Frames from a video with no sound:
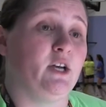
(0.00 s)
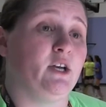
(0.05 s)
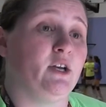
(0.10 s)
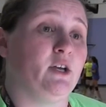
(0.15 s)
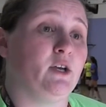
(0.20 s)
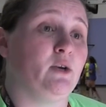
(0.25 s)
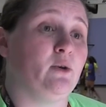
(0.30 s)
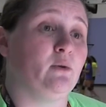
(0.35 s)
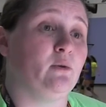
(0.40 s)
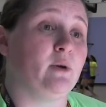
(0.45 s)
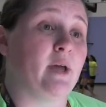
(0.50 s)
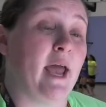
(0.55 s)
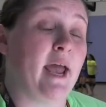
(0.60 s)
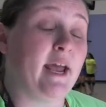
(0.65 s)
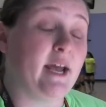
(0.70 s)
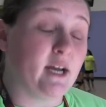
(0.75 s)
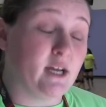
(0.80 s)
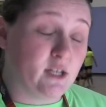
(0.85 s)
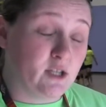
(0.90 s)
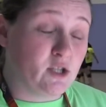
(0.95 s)
you
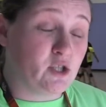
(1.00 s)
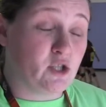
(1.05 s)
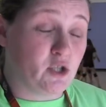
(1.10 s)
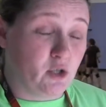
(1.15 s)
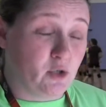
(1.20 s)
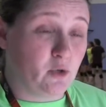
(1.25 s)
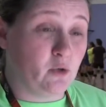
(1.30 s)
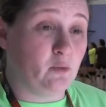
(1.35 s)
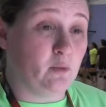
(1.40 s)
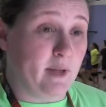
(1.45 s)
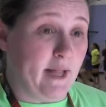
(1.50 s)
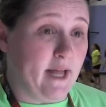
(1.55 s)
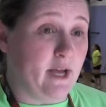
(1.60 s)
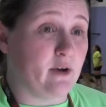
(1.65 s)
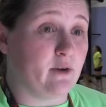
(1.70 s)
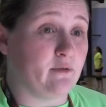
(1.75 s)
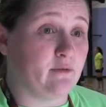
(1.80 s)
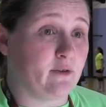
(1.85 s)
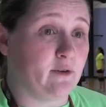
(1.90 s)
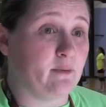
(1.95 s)
can do
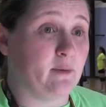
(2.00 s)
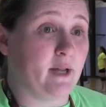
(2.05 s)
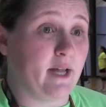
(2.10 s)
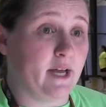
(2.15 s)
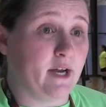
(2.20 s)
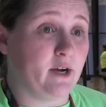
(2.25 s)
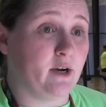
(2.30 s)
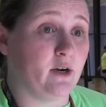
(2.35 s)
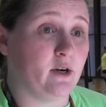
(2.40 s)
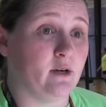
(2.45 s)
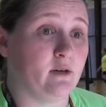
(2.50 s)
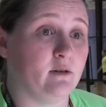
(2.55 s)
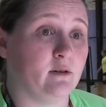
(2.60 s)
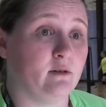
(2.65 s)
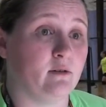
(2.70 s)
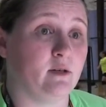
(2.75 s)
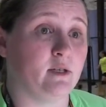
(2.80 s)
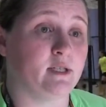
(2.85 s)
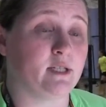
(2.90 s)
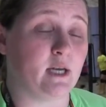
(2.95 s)
player-for-player
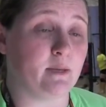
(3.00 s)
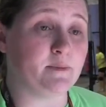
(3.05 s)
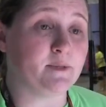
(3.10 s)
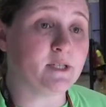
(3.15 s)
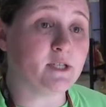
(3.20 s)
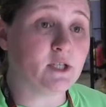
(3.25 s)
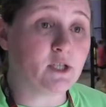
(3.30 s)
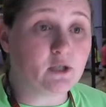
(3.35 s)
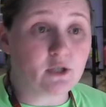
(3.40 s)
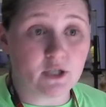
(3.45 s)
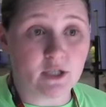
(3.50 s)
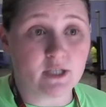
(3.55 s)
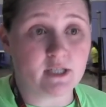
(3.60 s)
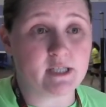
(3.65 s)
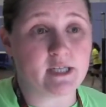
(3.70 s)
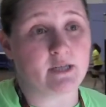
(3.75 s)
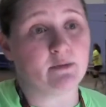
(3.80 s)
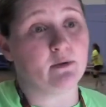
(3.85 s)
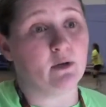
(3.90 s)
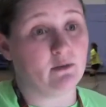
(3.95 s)

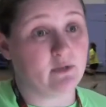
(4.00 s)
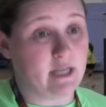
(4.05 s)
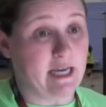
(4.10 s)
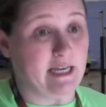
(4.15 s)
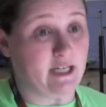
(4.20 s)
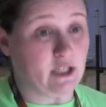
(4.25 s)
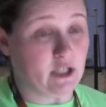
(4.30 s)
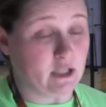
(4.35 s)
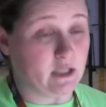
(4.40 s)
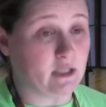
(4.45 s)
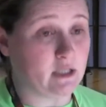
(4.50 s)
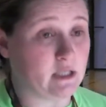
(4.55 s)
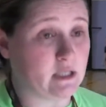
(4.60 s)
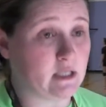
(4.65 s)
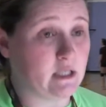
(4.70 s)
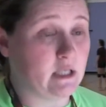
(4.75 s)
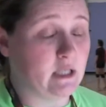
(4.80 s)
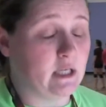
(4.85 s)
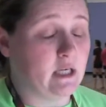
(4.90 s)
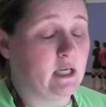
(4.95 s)
substitutions and rotations.
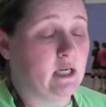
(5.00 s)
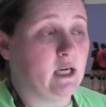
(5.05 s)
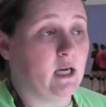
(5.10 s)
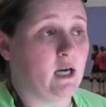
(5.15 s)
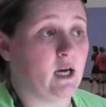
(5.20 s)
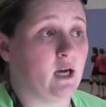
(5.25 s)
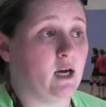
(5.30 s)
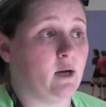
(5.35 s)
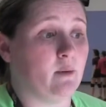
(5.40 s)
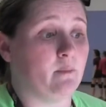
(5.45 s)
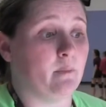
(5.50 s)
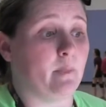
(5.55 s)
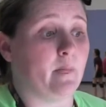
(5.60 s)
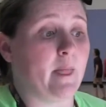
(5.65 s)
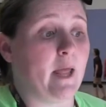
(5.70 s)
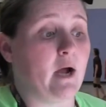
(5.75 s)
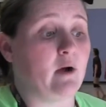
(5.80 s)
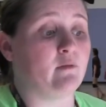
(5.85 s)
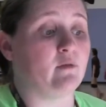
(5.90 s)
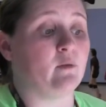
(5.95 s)

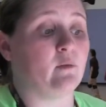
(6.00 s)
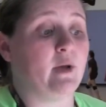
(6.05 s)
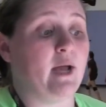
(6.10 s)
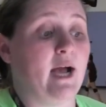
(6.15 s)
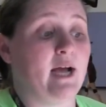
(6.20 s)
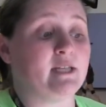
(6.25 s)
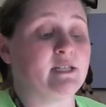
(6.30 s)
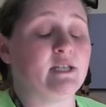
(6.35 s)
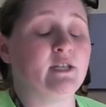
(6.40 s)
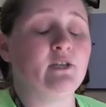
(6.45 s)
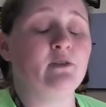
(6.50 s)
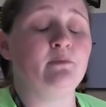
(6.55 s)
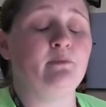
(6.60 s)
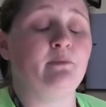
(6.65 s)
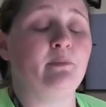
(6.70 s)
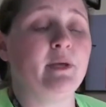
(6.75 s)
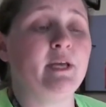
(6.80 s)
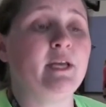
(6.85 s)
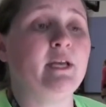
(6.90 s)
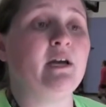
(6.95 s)
However, we ask that you
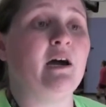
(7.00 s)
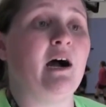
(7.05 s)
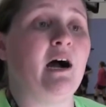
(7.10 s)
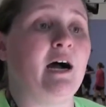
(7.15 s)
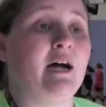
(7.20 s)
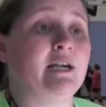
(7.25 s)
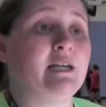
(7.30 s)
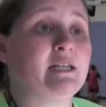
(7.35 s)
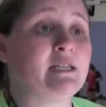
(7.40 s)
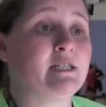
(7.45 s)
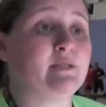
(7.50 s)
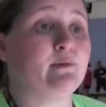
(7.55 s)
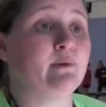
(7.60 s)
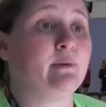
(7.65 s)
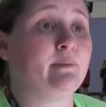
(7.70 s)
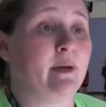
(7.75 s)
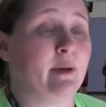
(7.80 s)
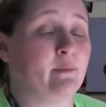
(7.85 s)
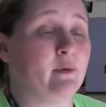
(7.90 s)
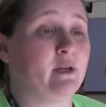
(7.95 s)
be honest.
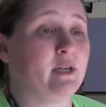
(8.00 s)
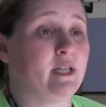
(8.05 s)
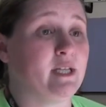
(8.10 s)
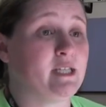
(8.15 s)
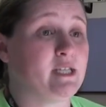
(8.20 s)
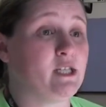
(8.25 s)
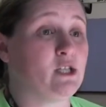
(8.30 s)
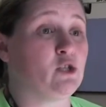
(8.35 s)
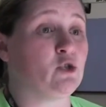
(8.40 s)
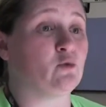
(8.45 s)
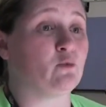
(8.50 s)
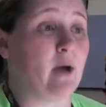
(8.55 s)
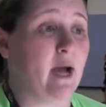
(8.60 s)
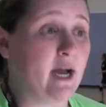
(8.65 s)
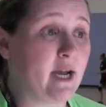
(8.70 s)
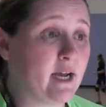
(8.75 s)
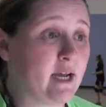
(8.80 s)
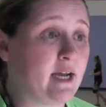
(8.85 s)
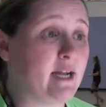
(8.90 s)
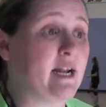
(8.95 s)
Remember, this is
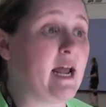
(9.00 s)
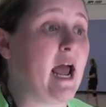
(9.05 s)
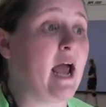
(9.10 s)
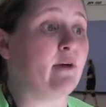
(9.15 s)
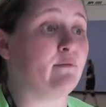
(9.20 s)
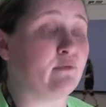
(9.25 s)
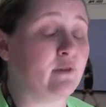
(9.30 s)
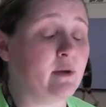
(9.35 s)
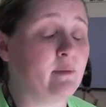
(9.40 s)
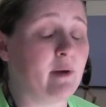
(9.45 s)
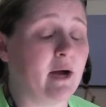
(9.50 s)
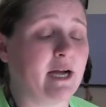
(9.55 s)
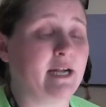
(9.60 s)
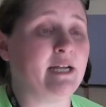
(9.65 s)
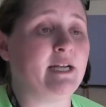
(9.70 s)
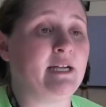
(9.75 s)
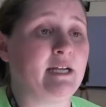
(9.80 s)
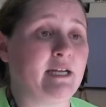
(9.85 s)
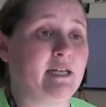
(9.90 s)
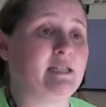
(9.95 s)
rec and
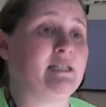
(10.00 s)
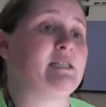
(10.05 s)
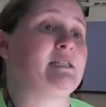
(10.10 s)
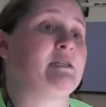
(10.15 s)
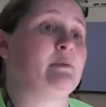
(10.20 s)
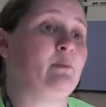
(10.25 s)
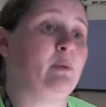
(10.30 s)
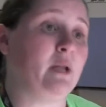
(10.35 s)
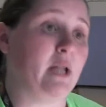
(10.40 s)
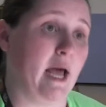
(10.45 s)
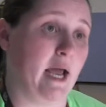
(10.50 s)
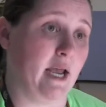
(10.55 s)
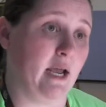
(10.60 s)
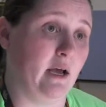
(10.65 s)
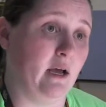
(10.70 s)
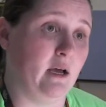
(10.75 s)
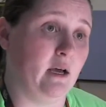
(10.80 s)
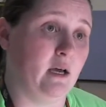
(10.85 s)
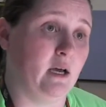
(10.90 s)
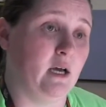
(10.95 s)
everybody needs to play.
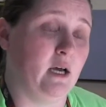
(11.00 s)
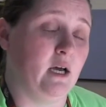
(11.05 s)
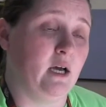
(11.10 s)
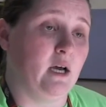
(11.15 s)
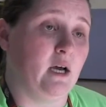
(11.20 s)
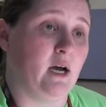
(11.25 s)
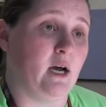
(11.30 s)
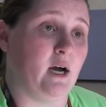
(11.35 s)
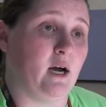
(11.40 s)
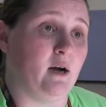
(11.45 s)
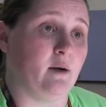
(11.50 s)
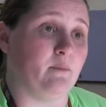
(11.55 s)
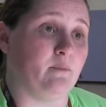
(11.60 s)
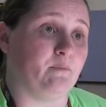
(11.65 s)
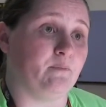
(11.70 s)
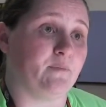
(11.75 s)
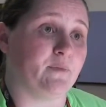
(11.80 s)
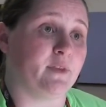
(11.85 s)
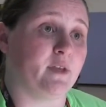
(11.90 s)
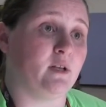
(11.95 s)

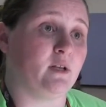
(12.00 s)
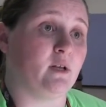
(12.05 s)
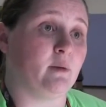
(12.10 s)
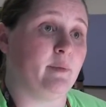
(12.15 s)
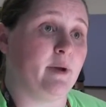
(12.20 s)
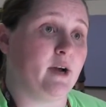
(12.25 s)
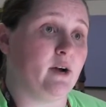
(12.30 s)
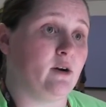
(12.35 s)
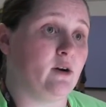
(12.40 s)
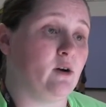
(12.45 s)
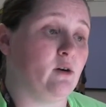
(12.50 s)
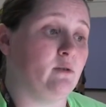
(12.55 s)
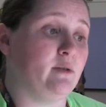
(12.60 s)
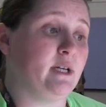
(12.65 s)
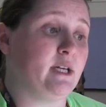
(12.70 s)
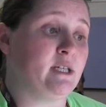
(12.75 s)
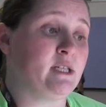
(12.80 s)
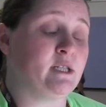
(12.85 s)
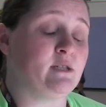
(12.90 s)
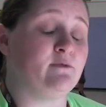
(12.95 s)
The libero
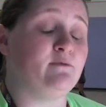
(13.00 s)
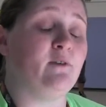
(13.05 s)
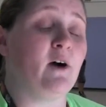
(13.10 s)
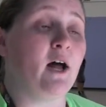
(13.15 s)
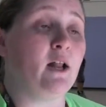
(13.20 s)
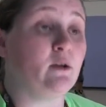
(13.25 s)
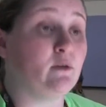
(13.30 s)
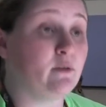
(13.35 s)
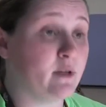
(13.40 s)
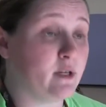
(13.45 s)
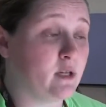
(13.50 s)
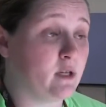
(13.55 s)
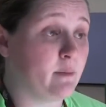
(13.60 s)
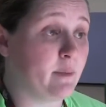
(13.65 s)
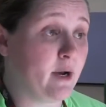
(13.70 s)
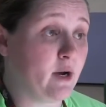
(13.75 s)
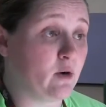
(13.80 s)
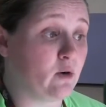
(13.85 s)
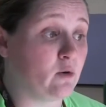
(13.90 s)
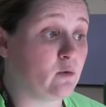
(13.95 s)
needs to follow the
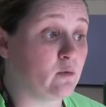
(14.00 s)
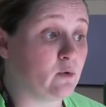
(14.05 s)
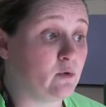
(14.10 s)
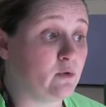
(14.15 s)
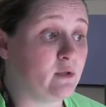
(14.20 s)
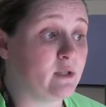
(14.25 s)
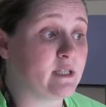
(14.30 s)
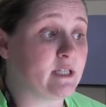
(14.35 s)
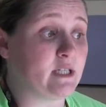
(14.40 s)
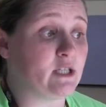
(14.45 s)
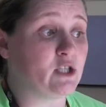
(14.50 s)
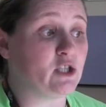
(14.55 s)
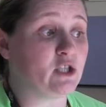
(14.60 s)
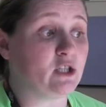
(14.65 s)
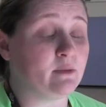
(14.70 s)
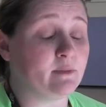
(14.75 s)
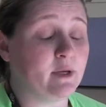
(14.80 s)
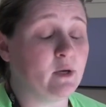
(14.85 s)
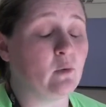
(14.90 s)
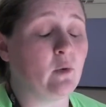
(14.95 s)
libero rules and
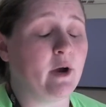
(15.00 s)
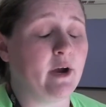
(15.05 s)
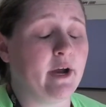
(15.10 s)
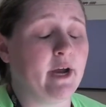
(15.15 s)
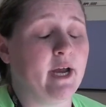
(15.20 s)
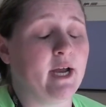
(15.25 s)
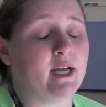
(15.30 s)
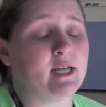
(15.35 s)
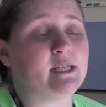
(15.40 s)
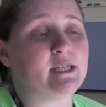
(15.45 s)
should be wearing a